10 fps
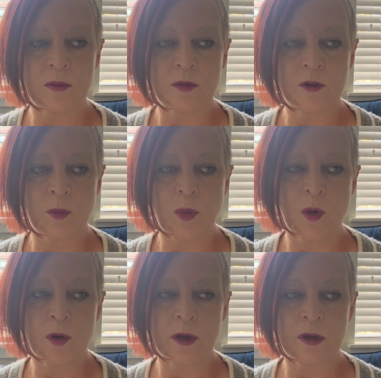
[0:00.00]

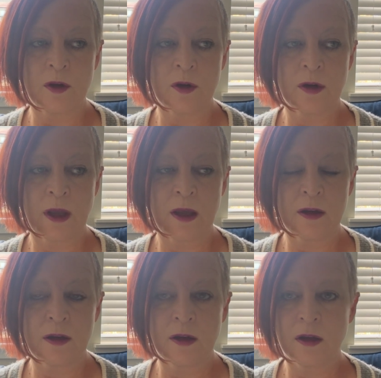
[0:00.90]
supporting your
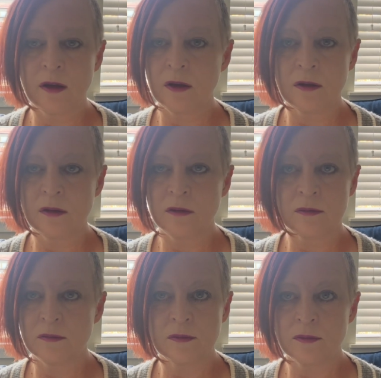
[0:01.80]
candidate.
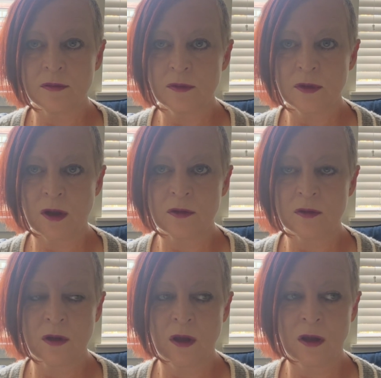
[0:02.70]
That's
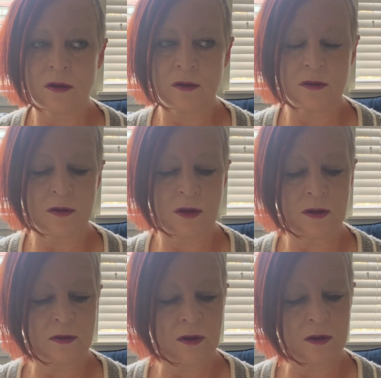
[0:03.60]
not
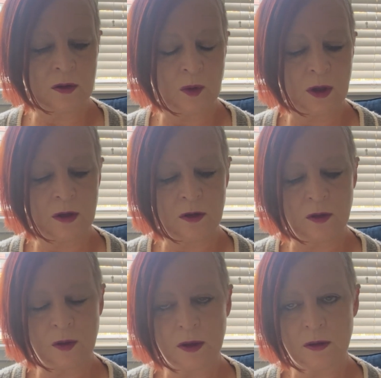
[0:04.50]
the way to
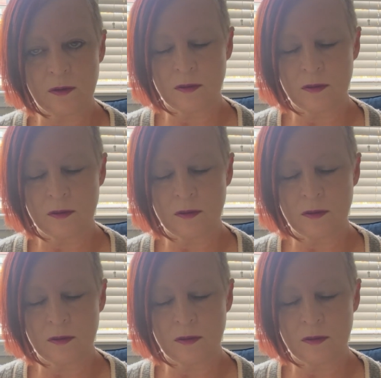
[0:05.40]
do it.